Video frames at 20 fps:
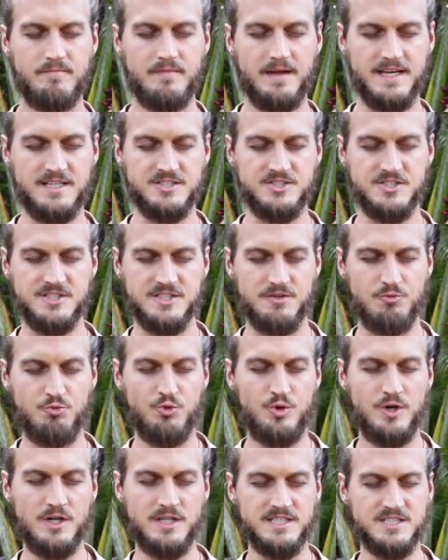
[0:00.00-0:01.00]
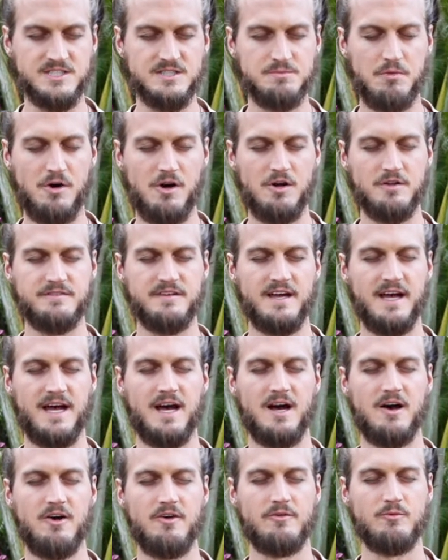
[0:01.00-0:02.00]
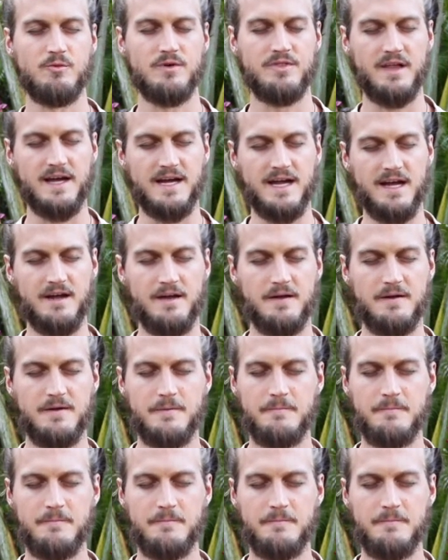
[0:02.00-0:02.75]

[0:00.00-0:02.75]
And it's just a really small town with like a